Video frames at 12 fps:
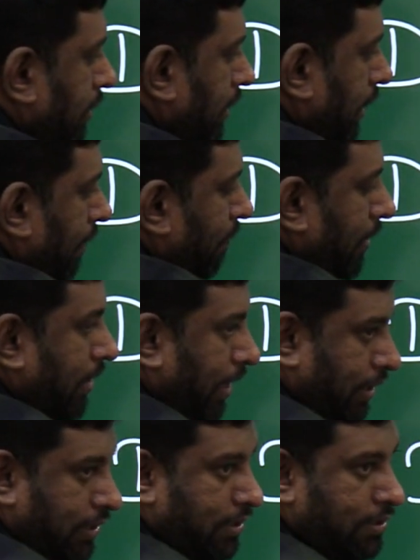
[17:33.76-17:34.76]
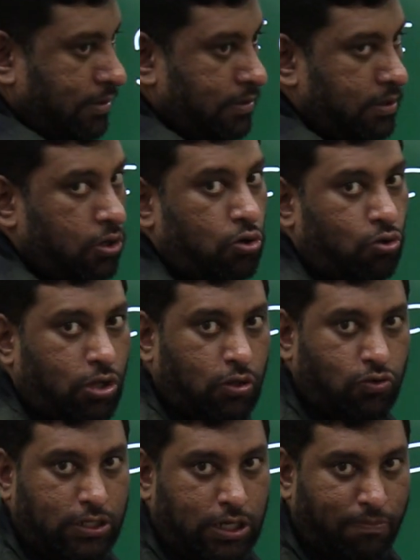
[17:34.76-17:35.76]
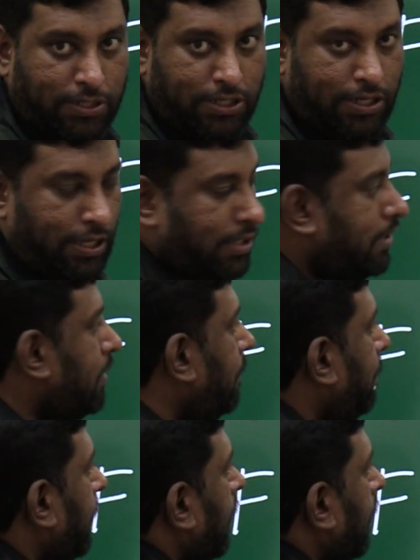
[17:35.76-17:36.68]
in GDP size due to new GDP series,